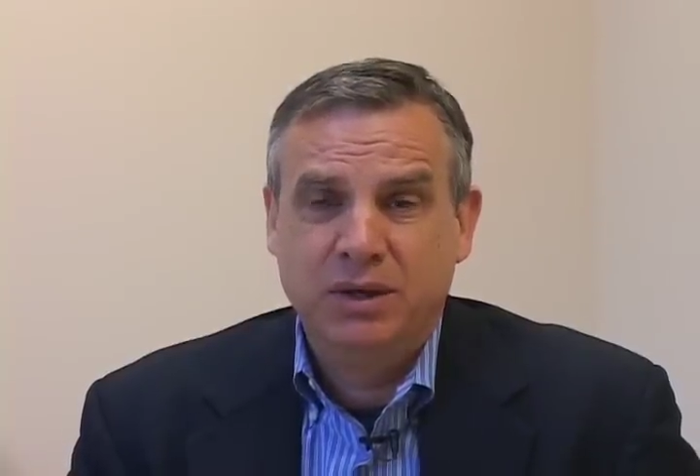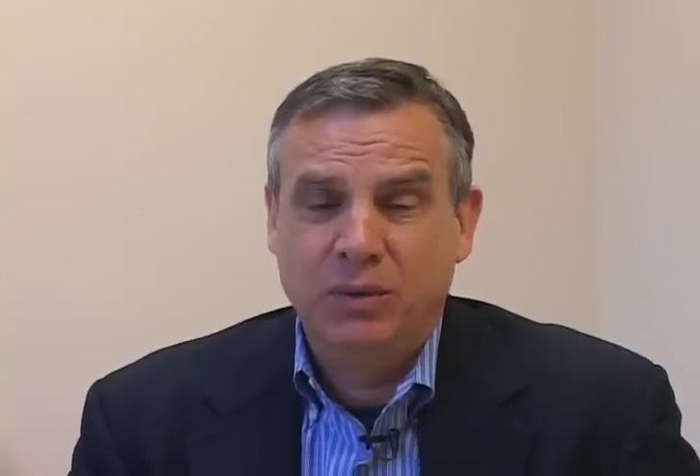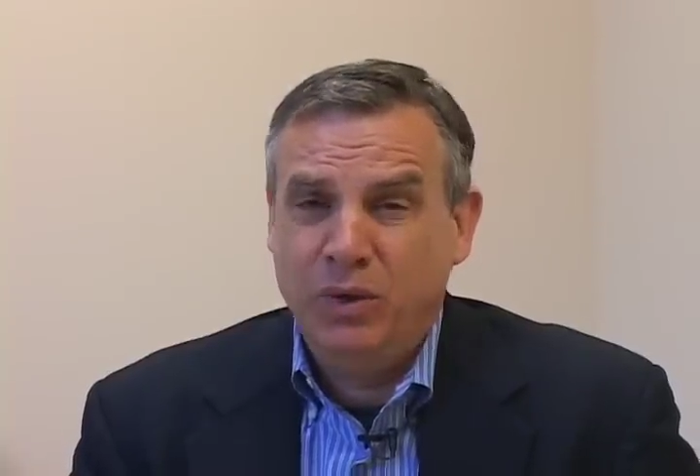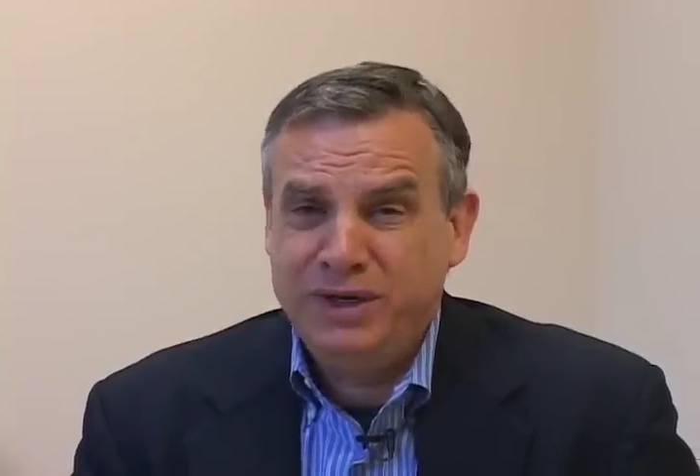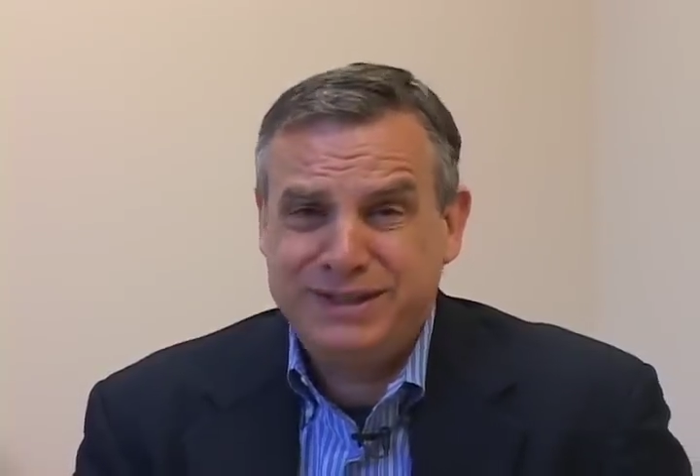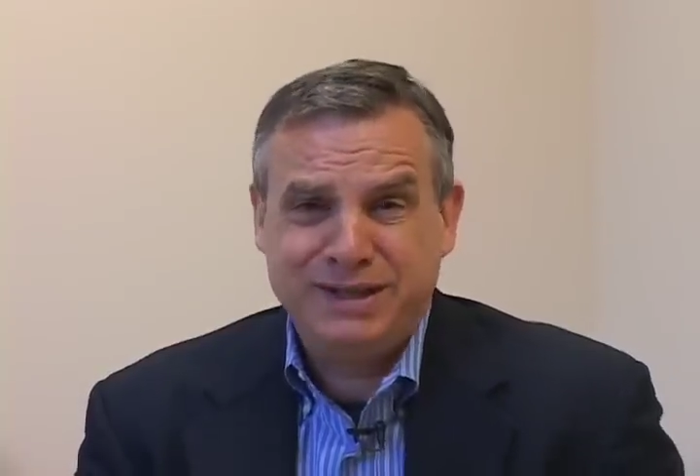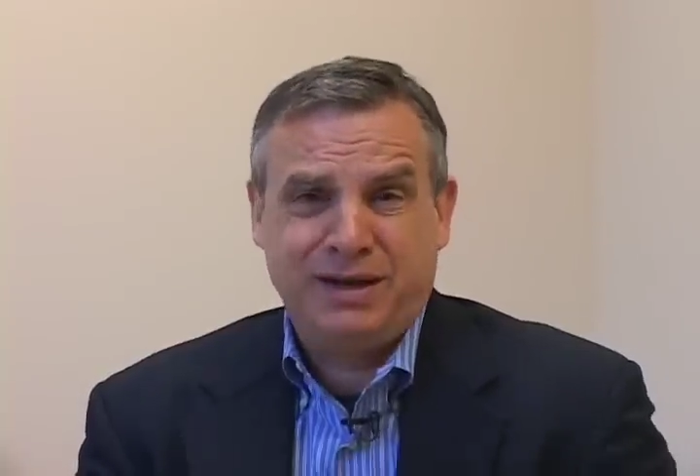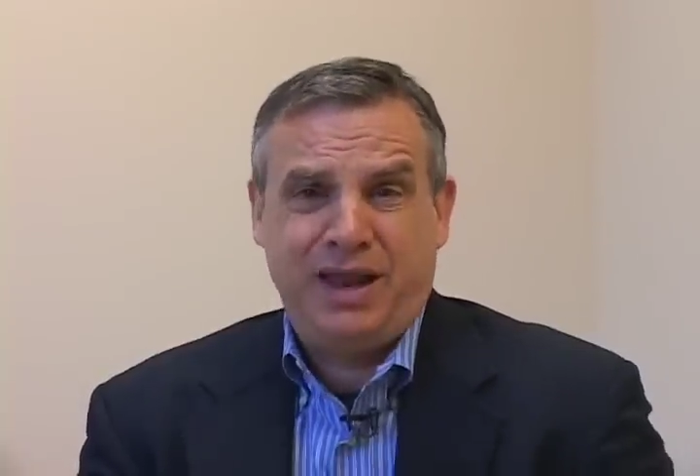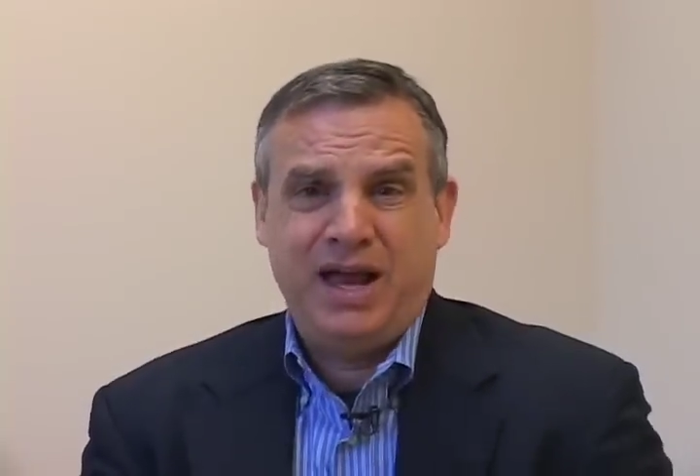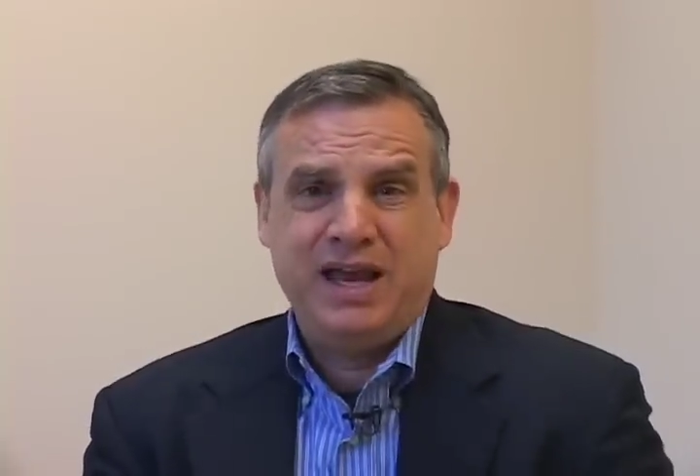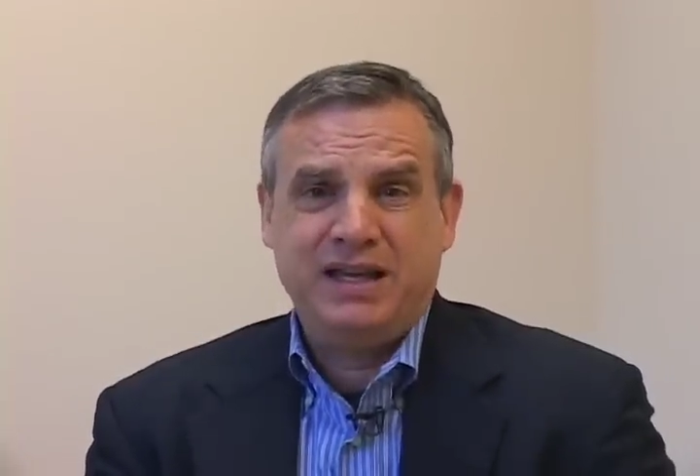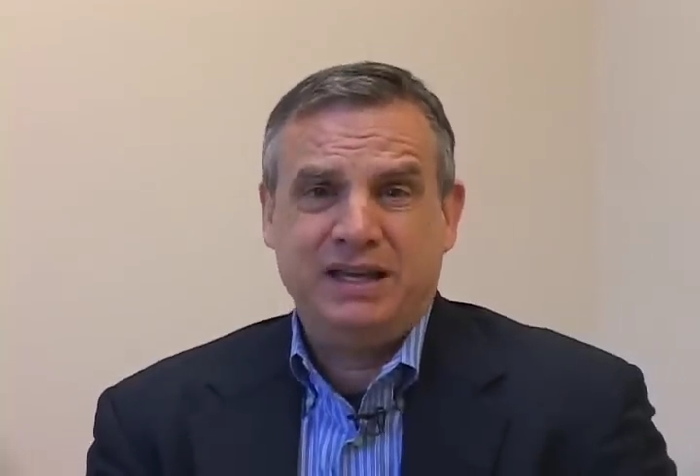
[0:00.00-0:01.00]
What's it
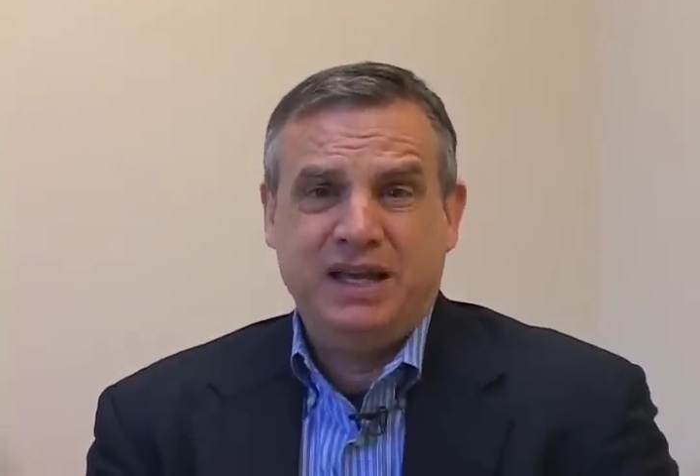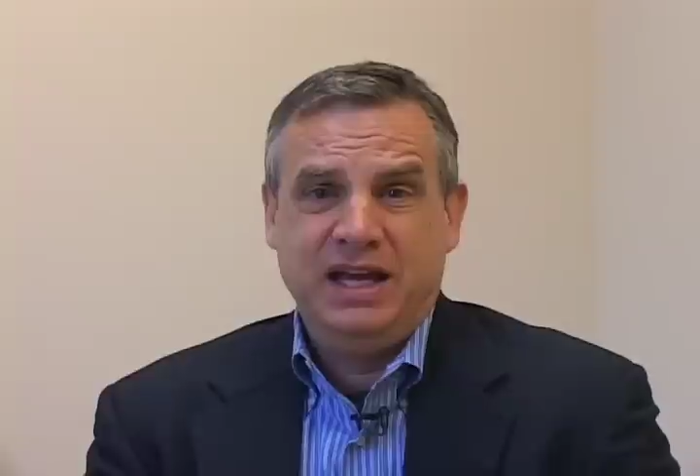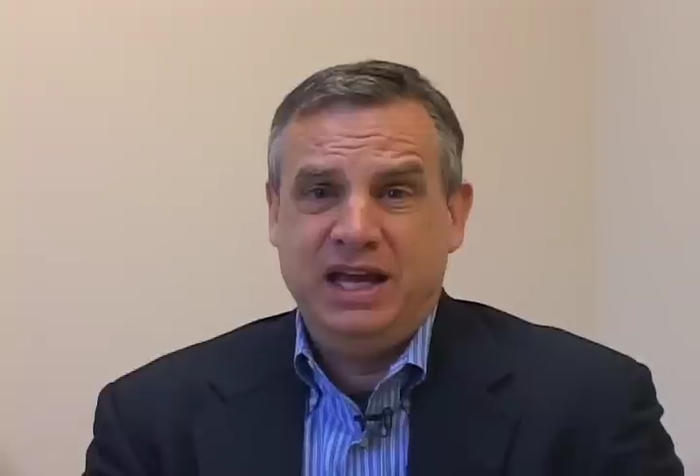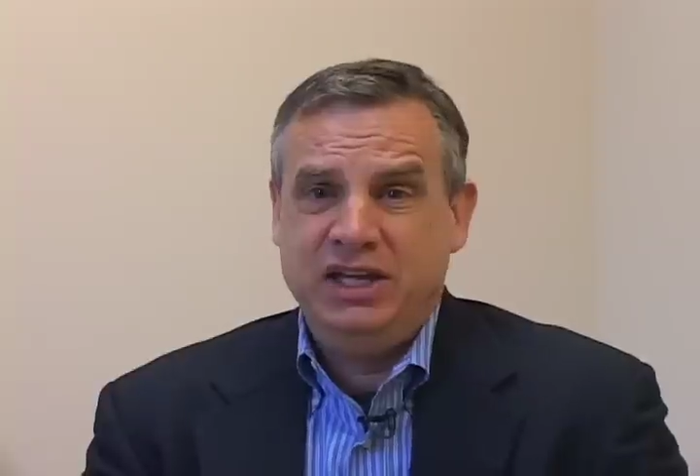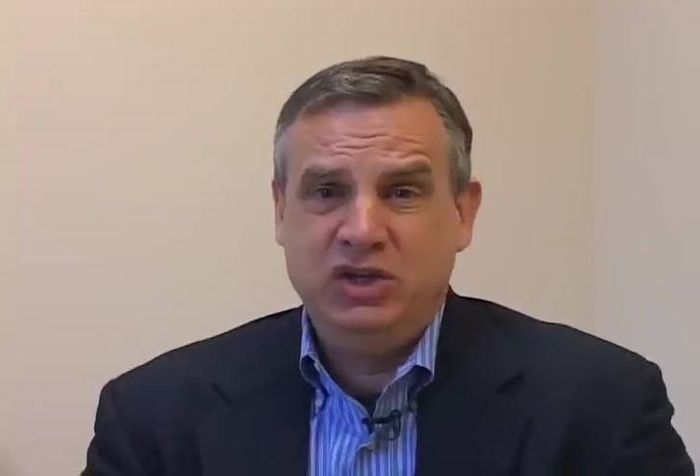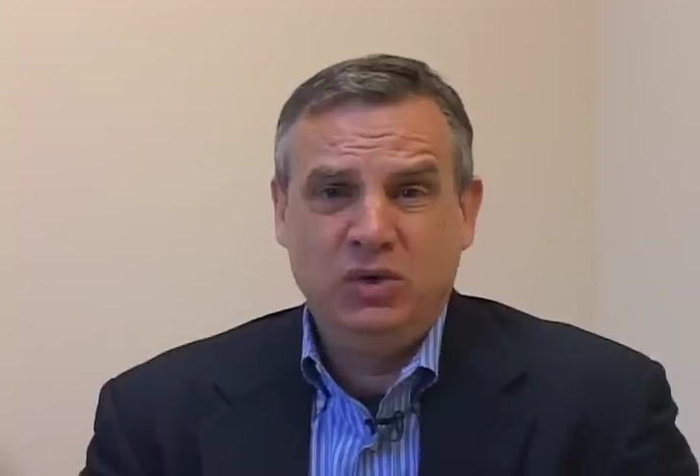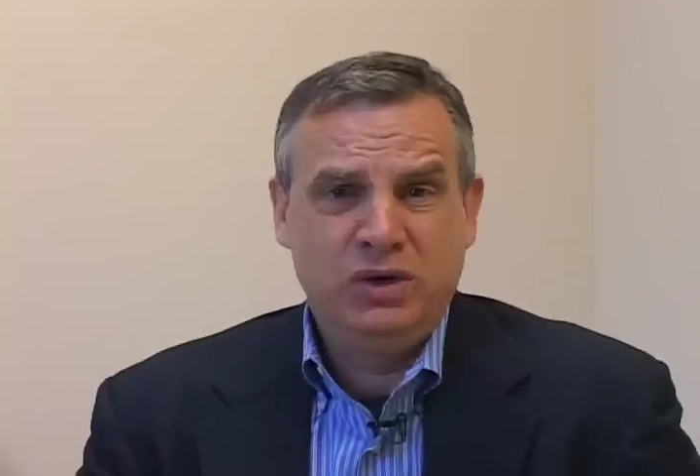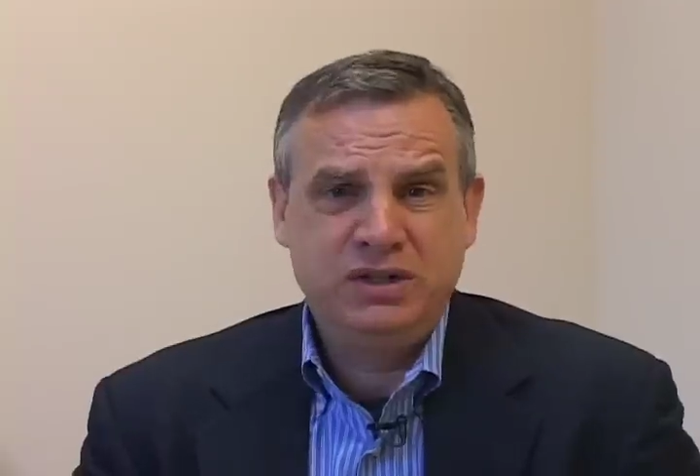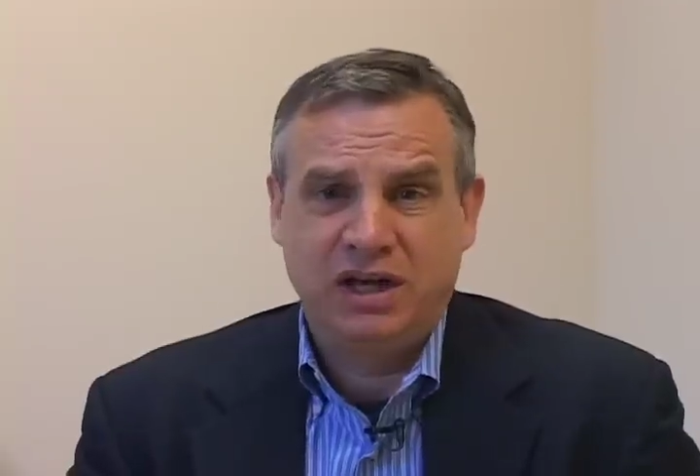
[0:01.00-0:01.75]
like in your